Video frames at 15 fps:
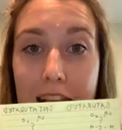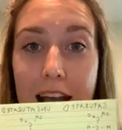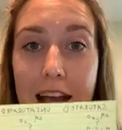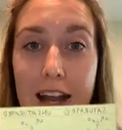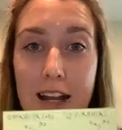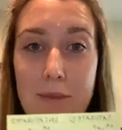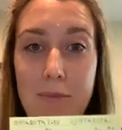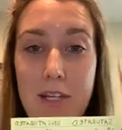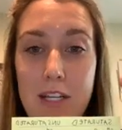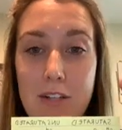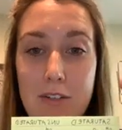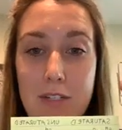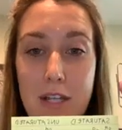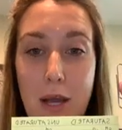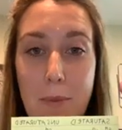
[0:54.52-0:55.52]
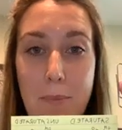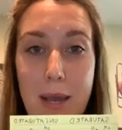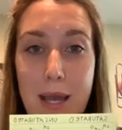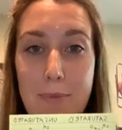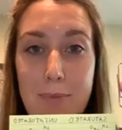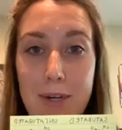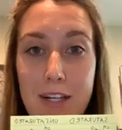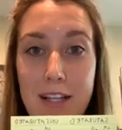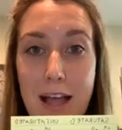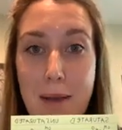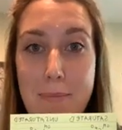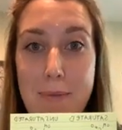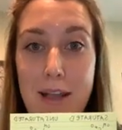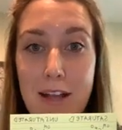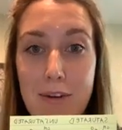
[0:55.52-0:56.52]
And I'm going to use a paper
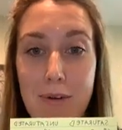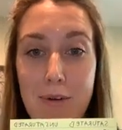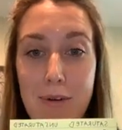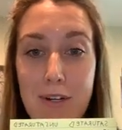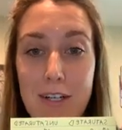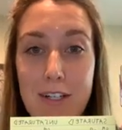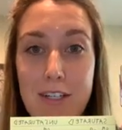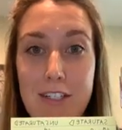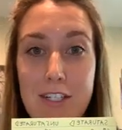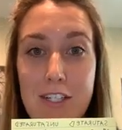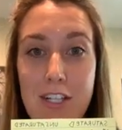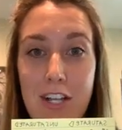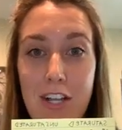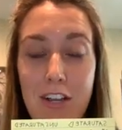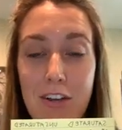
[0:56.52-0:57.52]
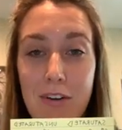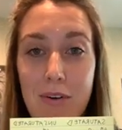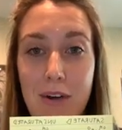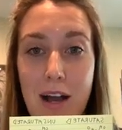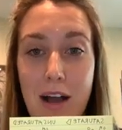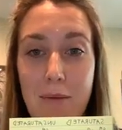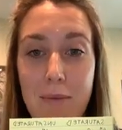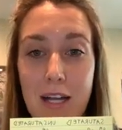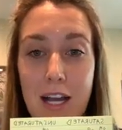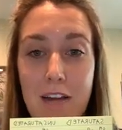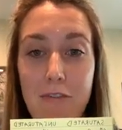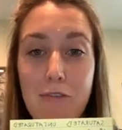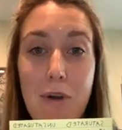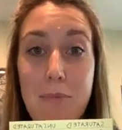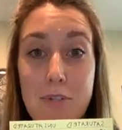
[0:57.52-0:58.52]
clip in order to kind
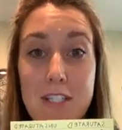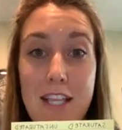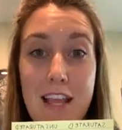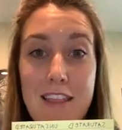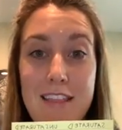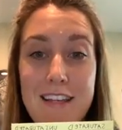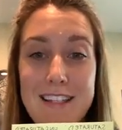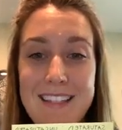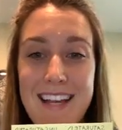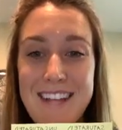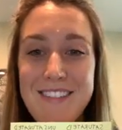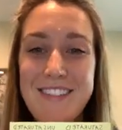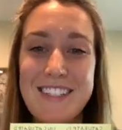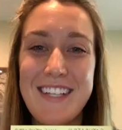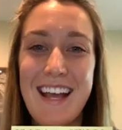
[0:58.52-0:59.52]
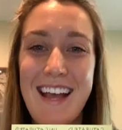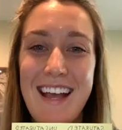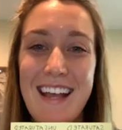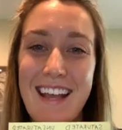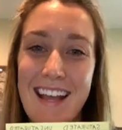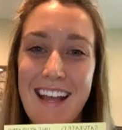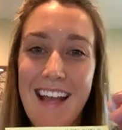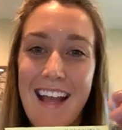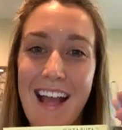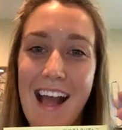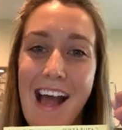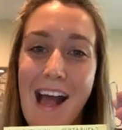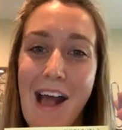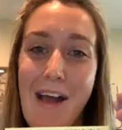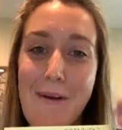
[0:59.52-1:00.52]
of represent this. Hi,
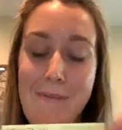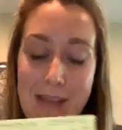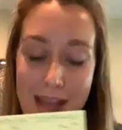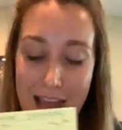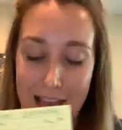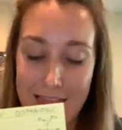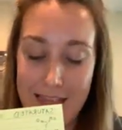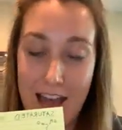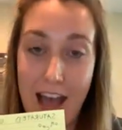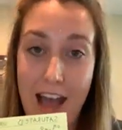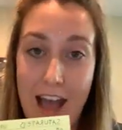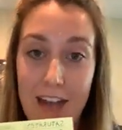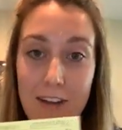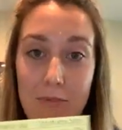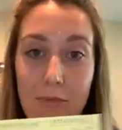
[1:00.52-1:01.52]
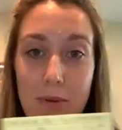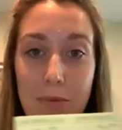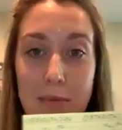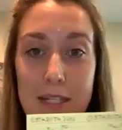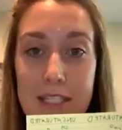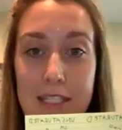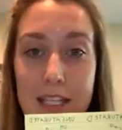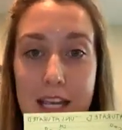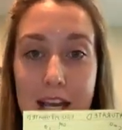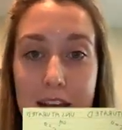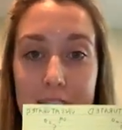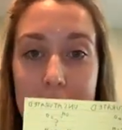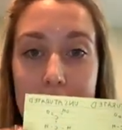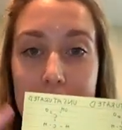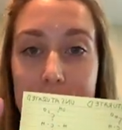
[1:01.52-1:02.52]
Trisha. And then what we see
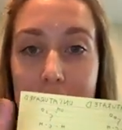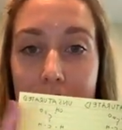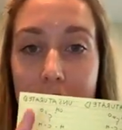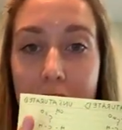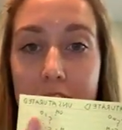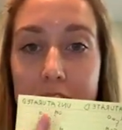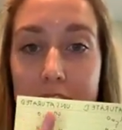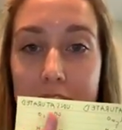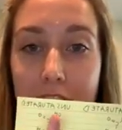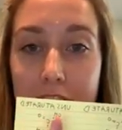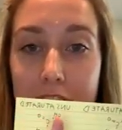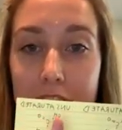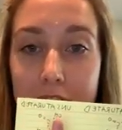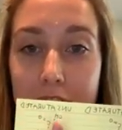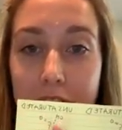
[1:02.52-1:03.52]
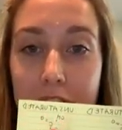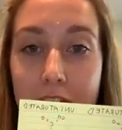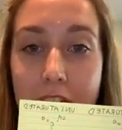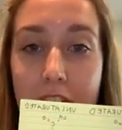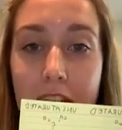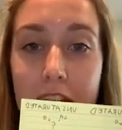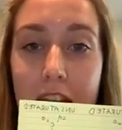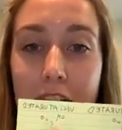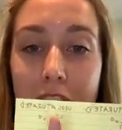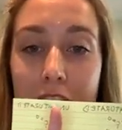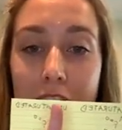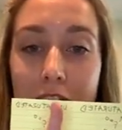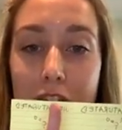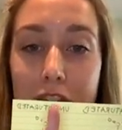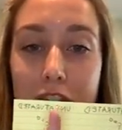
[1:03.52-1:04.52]
is this unsaturated fat
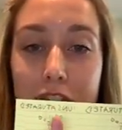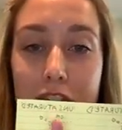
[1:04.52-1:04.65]
goes